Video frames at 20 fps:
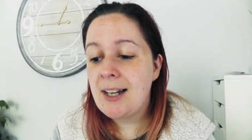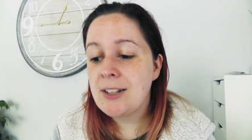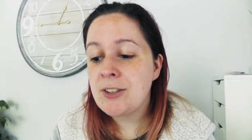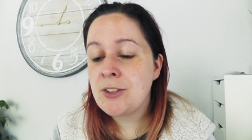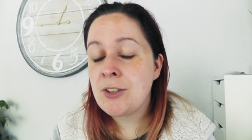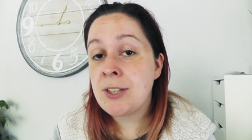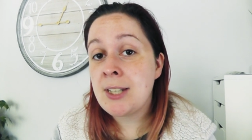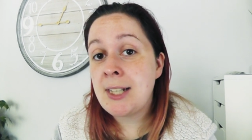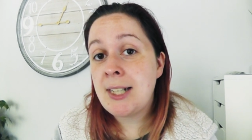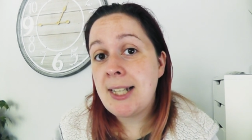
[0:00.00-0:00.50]

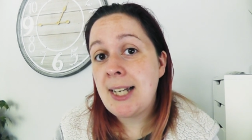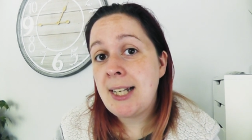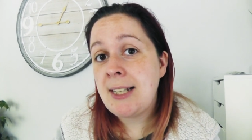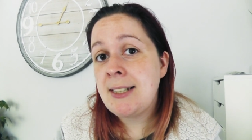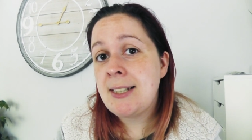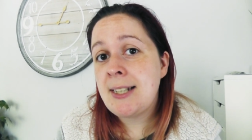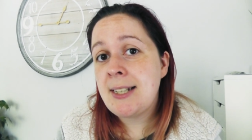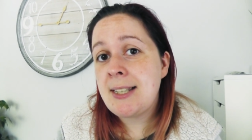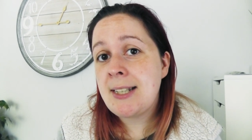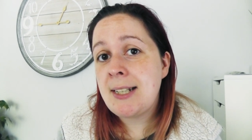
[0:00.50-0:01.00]
So they're
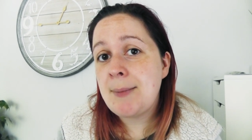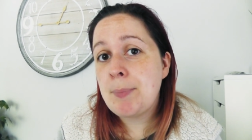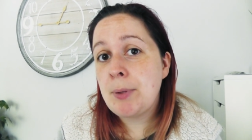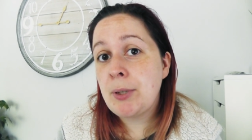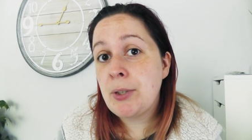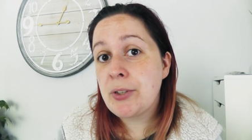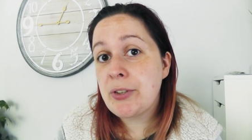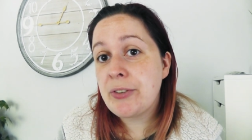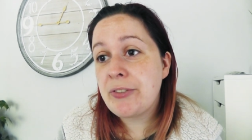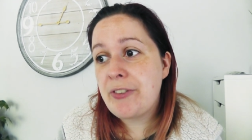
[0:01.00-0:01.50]
getting Disney
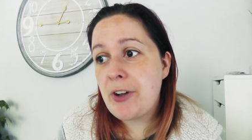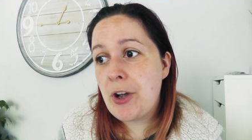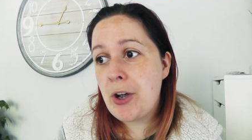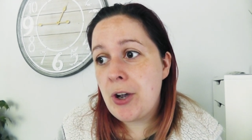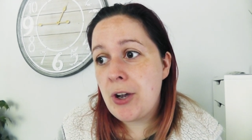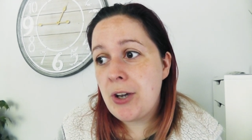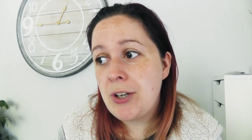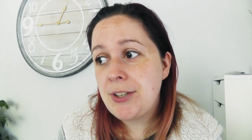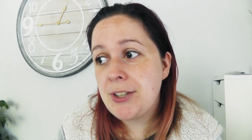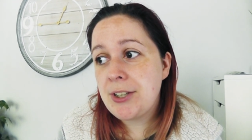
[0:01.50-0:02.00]
Plus
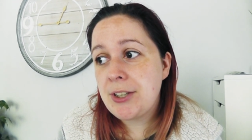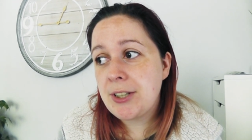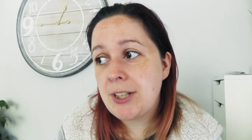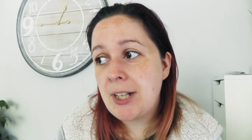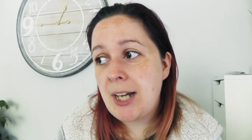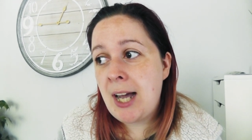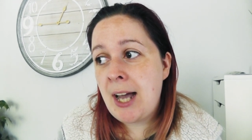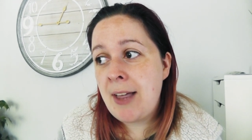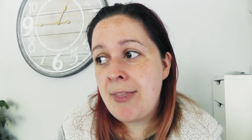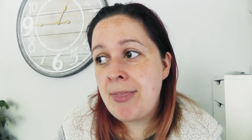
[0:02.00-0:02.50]
first,
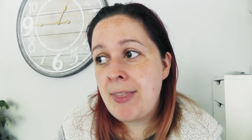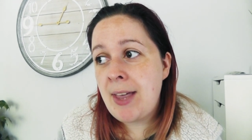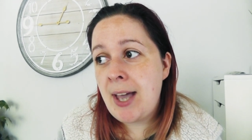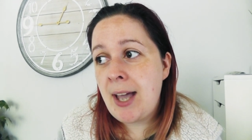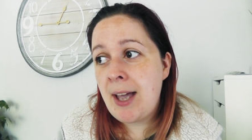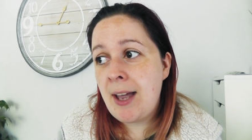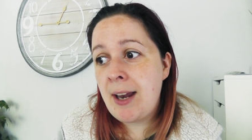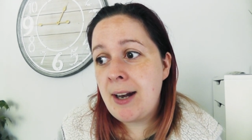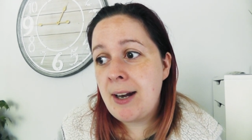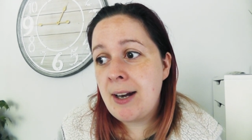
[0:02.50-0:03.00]
and
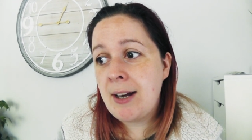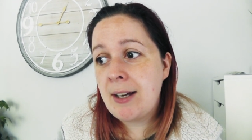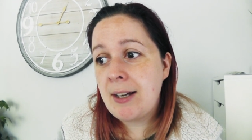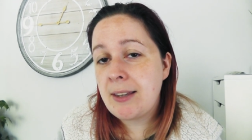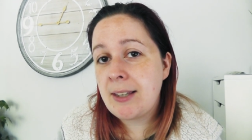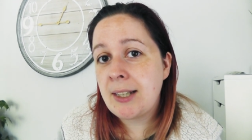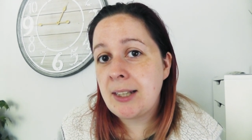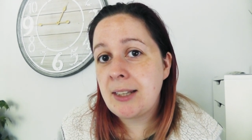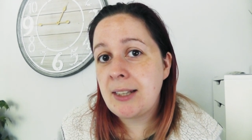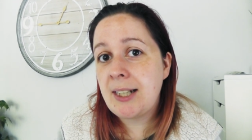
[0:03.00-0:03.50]
then I
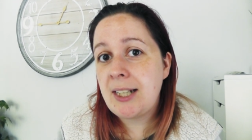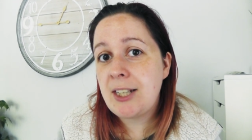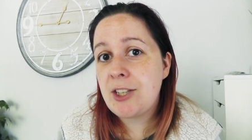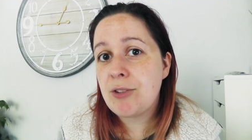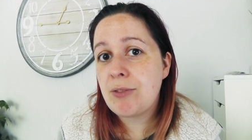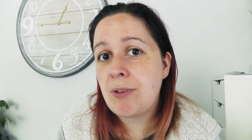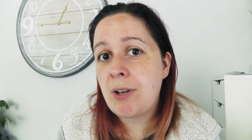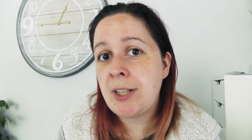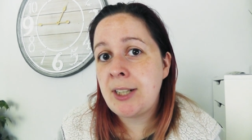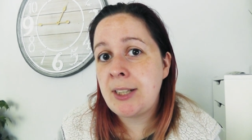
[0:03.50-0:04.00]
think
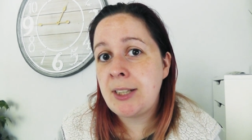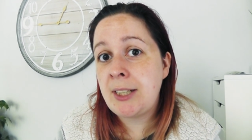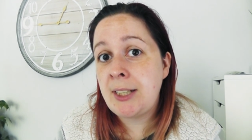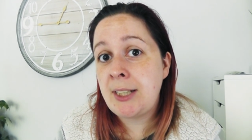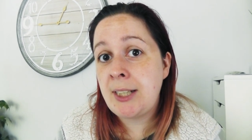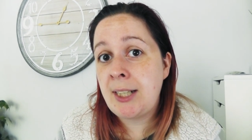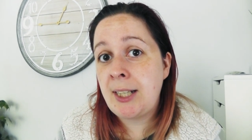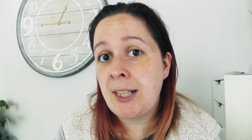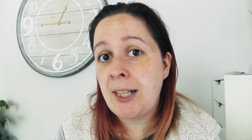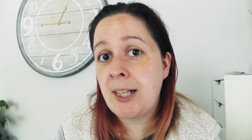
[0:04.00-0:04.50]
later on in the
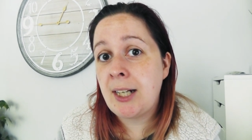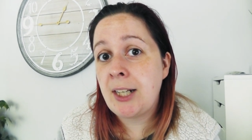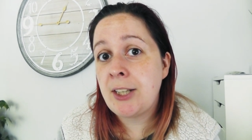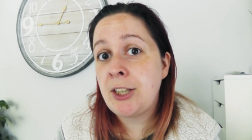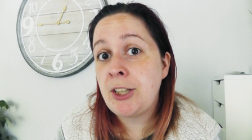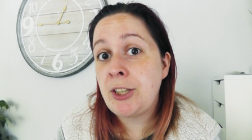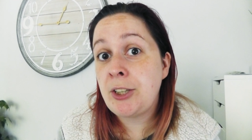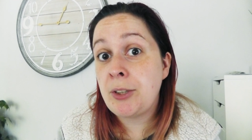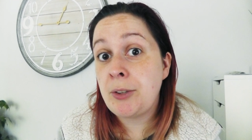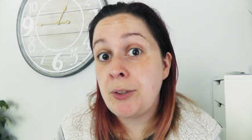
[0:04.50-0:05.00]
year
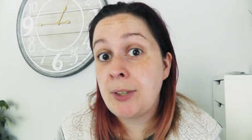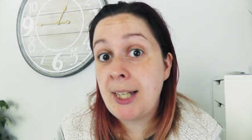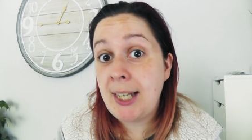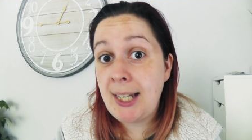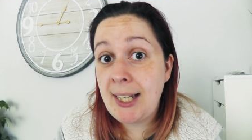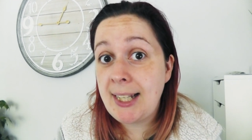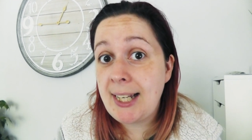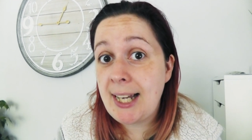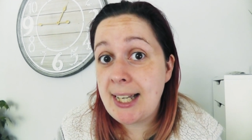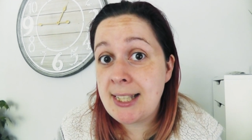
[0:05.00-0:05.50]
the
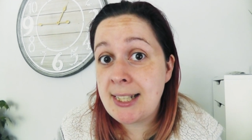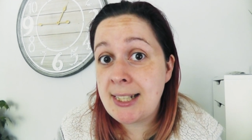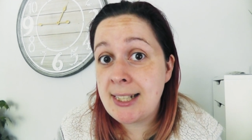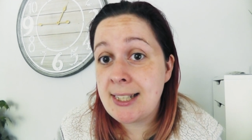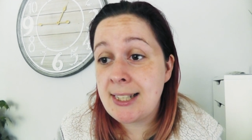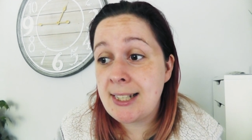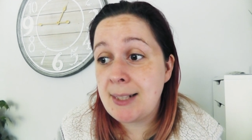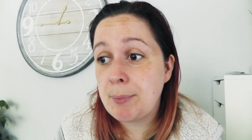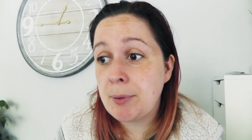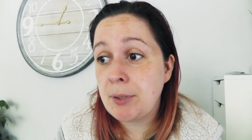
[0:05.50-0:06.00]
UK gets
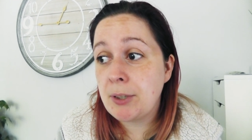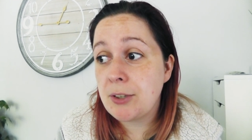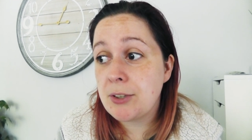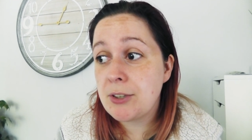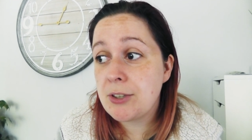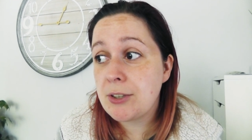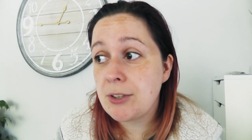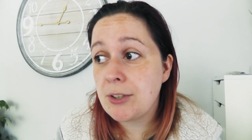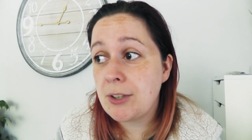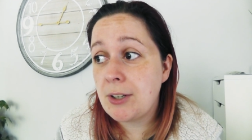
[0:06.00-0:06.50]
Disney Plus.
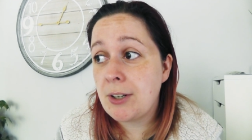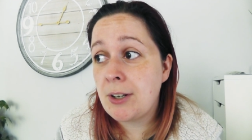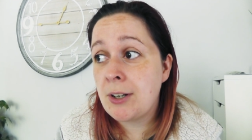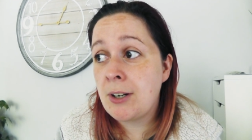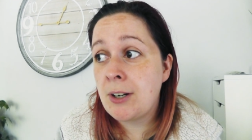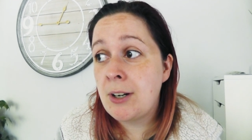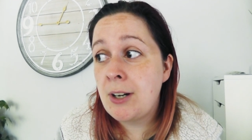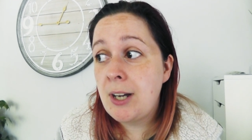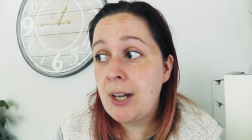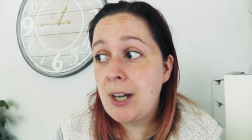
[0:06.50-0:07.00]

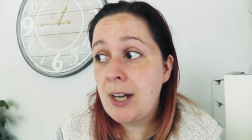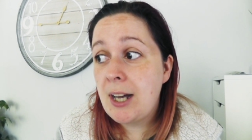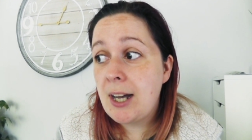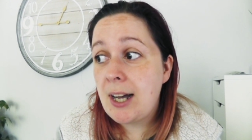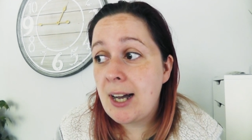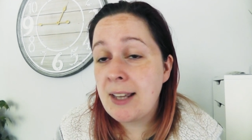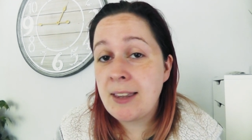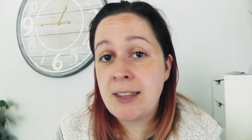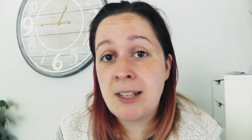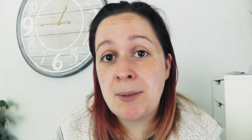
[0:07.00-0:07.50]
So
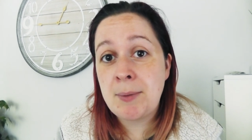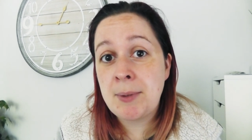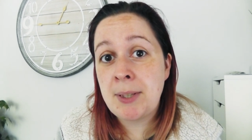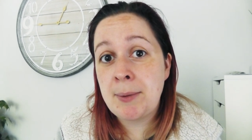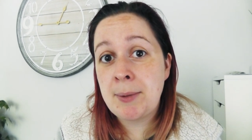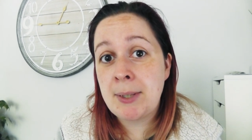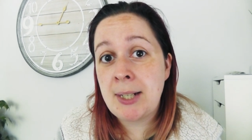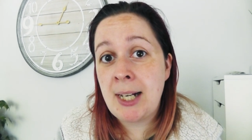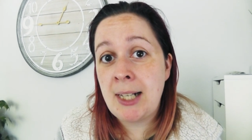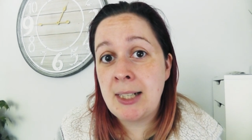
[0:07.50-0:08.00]
I think we
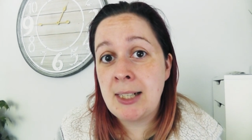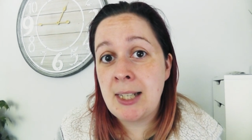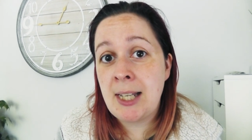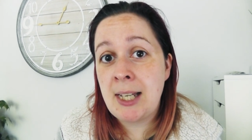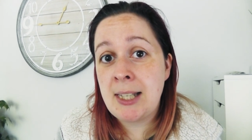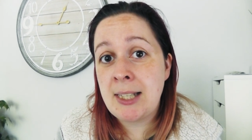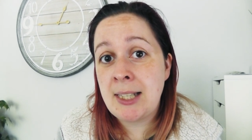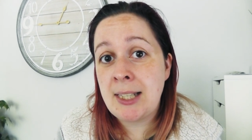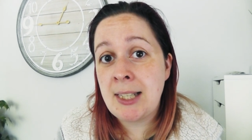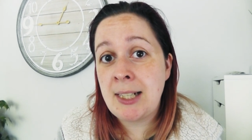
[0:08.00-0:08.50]
were kind of
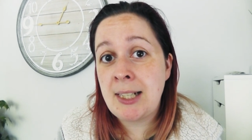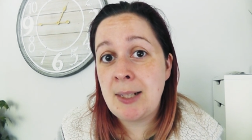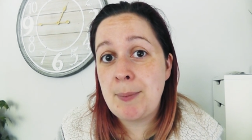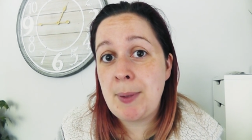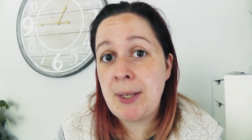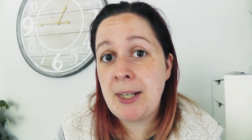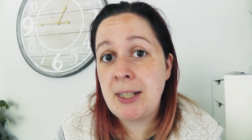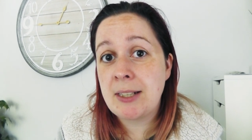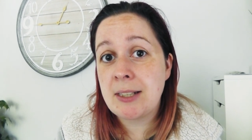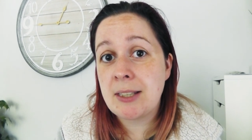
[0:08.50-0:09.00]
like the guinea
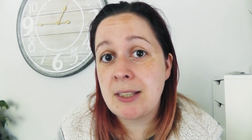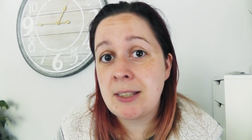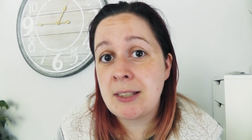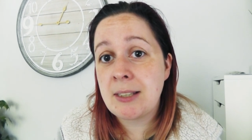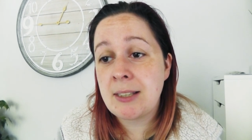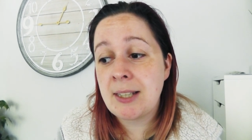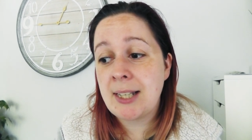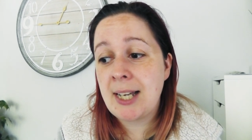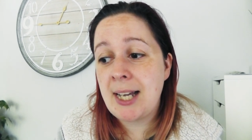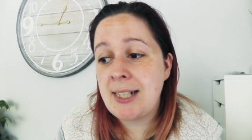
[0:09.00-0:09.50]
pigs
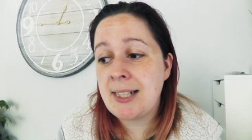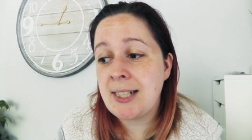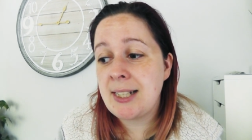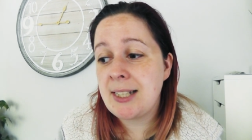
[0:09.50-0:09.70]
to get